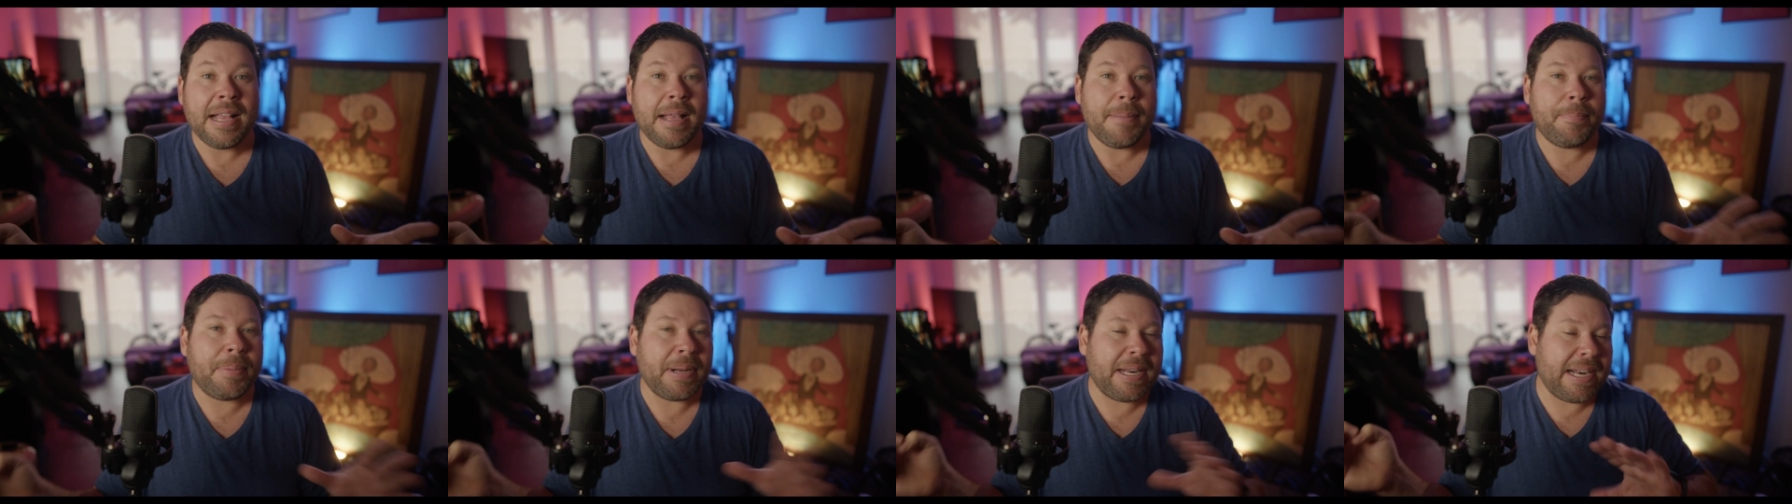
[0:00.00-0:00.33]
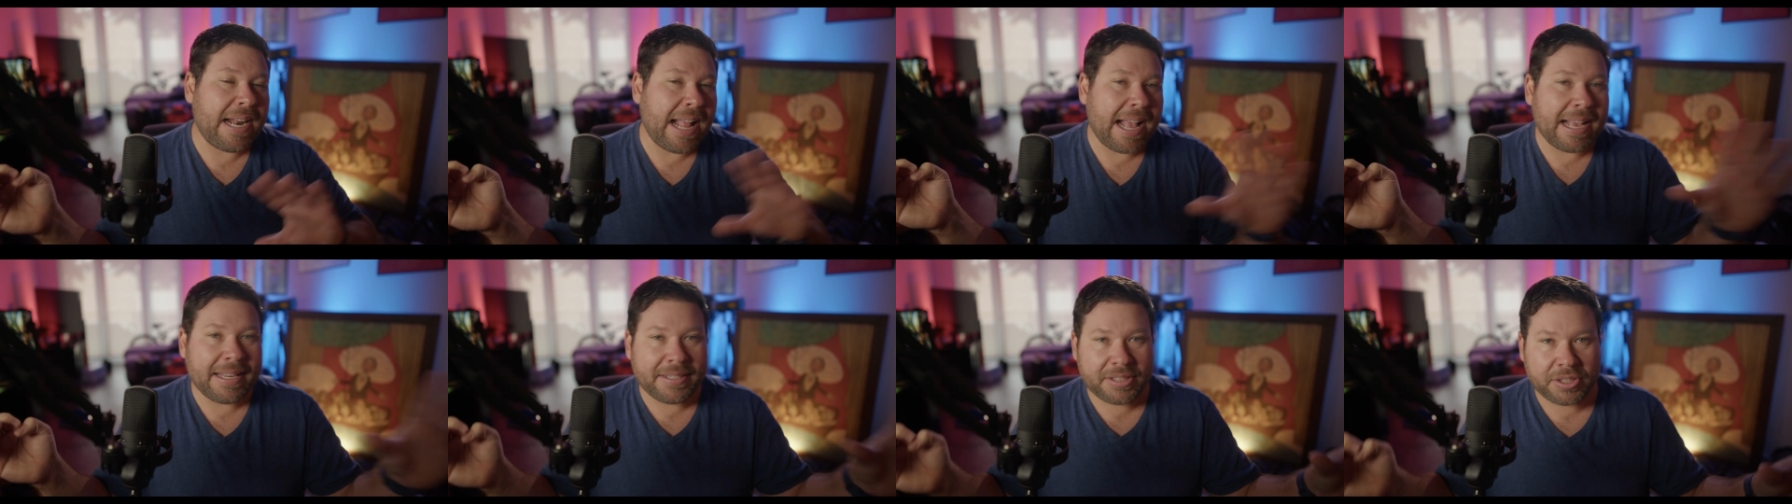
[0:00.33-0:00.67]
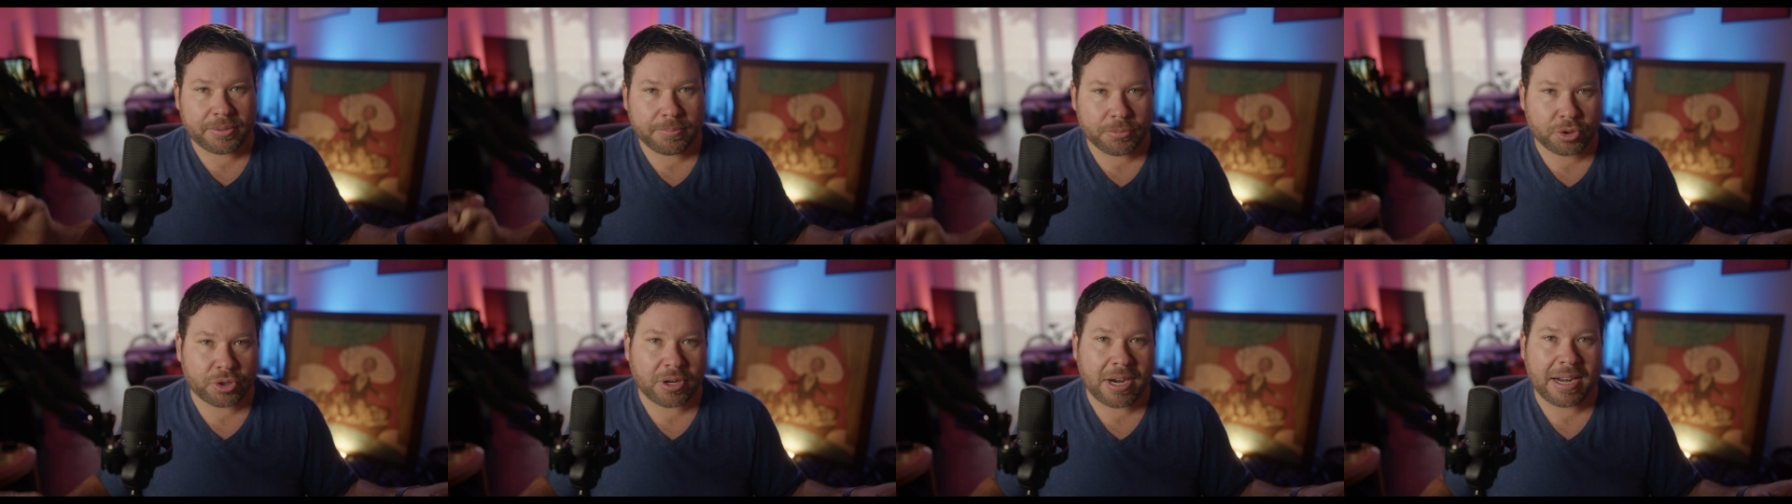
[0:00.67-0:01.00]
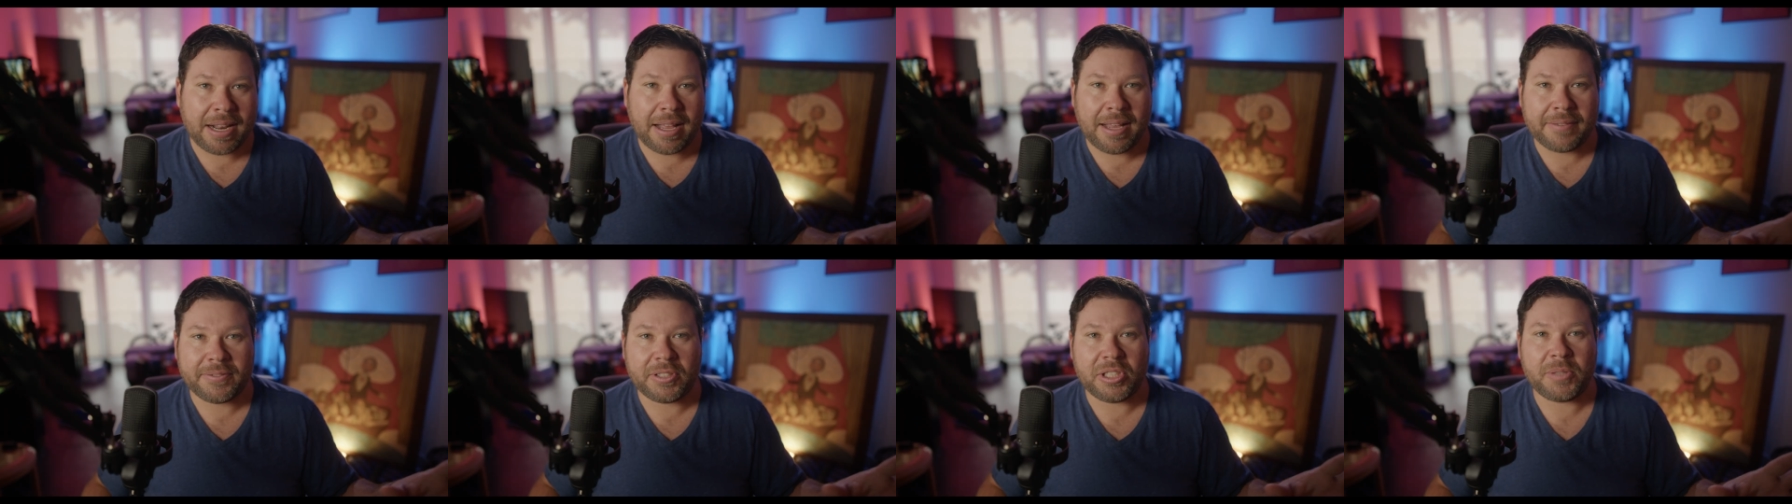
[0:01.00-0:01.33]
but it has some
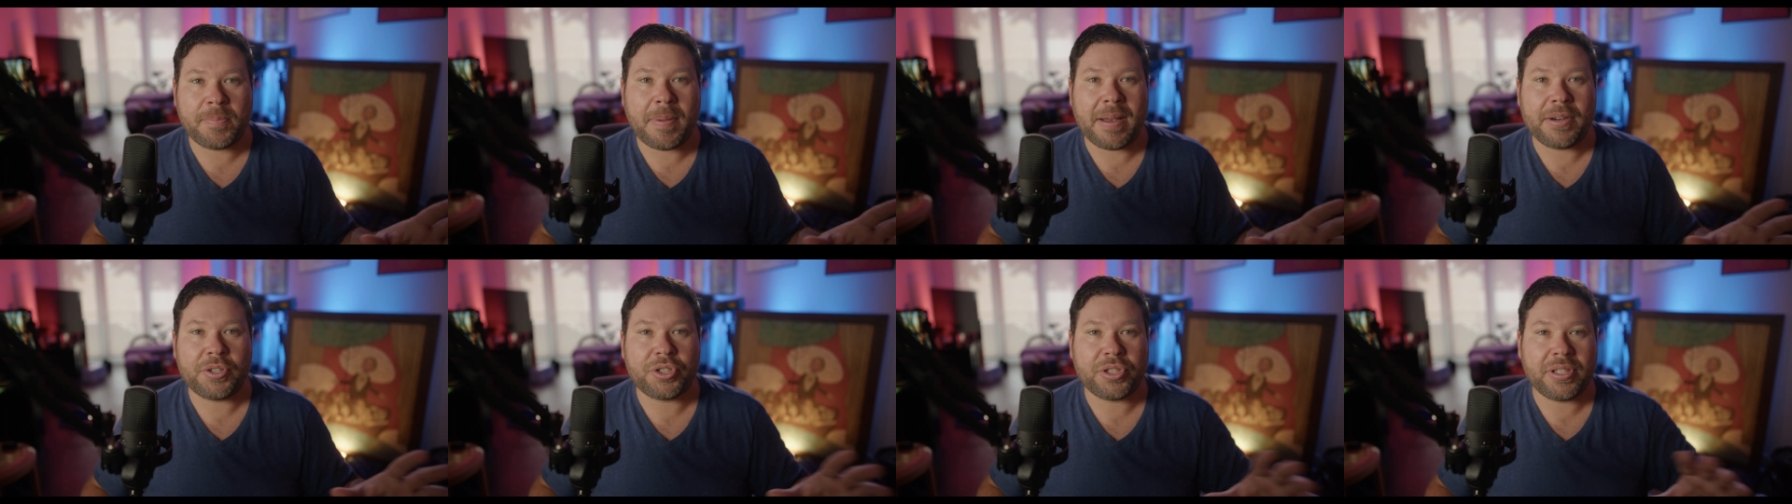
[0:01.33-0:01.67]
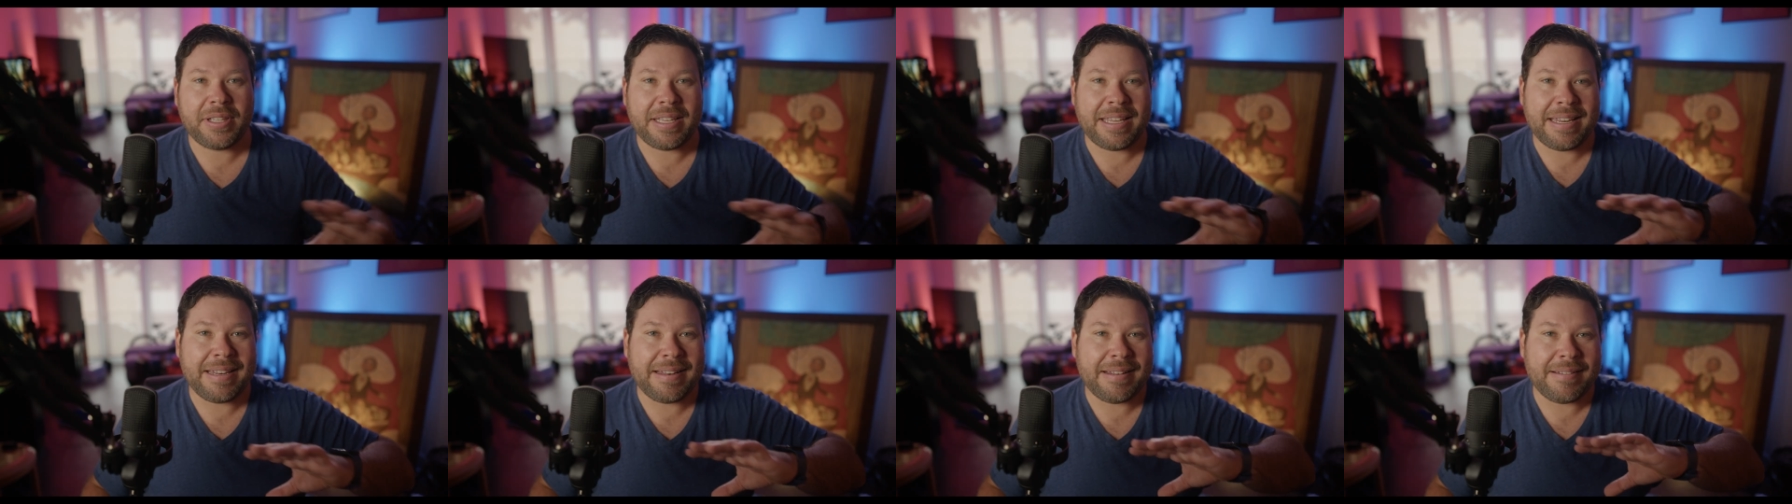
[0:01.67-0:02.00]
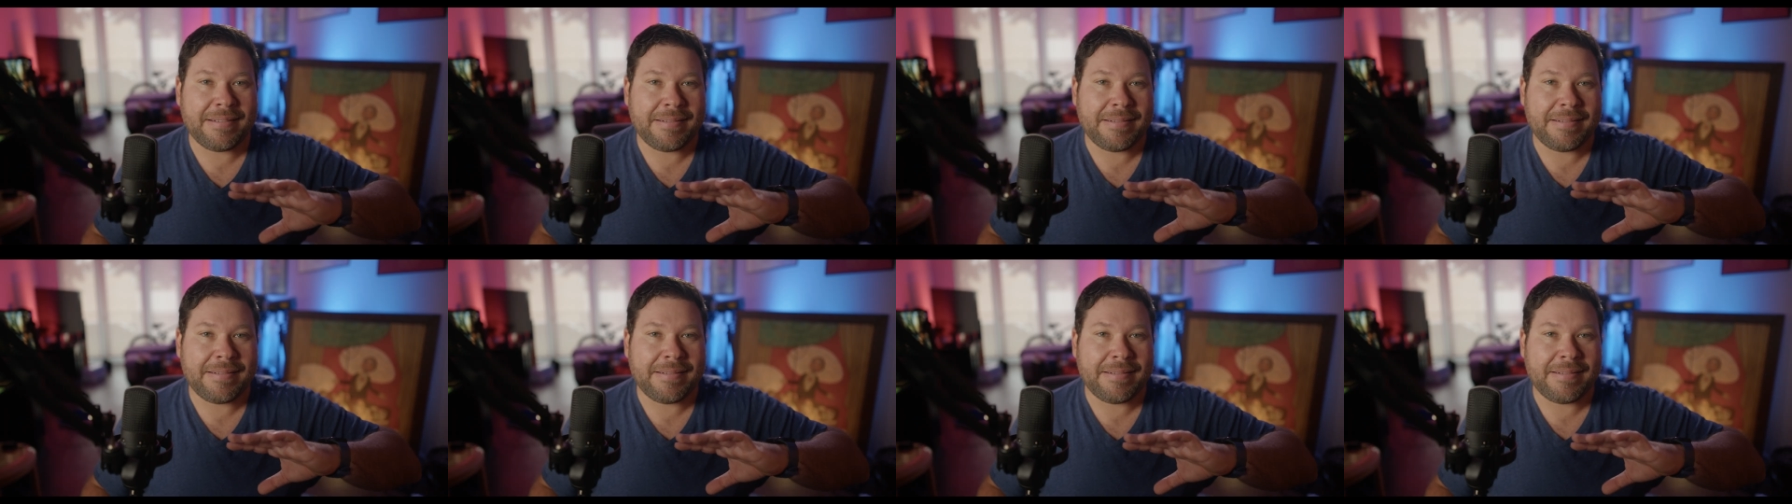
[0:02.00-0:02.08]
trade-offs, especially